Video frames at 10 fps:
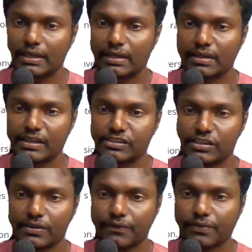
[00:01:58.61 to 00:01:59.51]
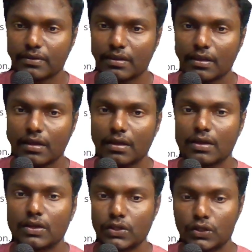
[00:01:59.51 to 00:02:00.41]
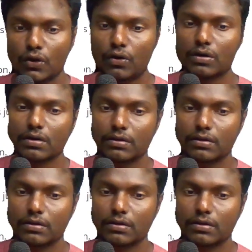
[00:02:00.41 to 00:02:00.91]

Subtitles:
increasing your